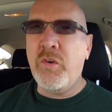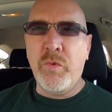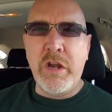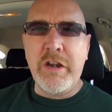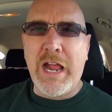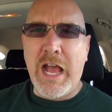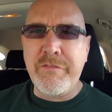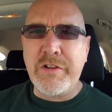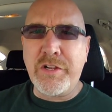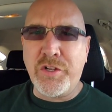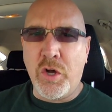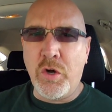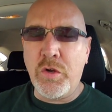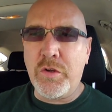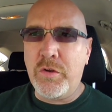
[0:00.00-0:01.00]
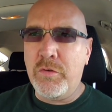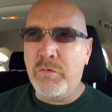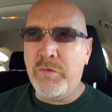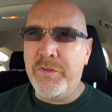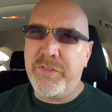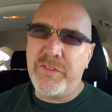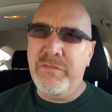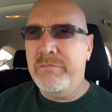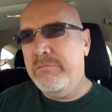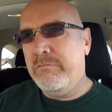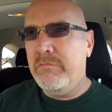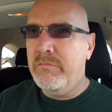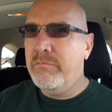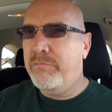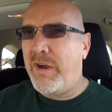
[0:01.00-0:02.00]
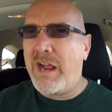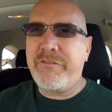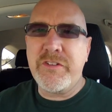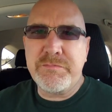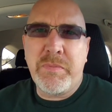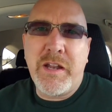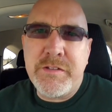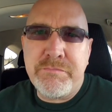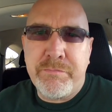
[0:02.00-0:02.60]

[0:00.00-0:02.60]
of weird having Coke with breakfast, but it's